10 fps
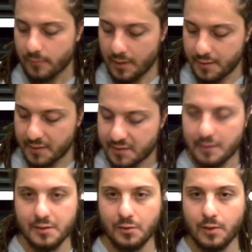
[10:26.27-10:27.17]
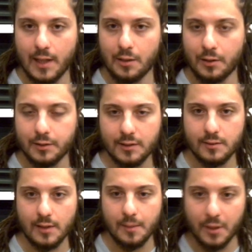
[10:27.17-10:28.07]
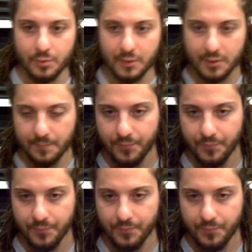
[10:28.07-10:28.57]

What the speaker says: this tells you a lot about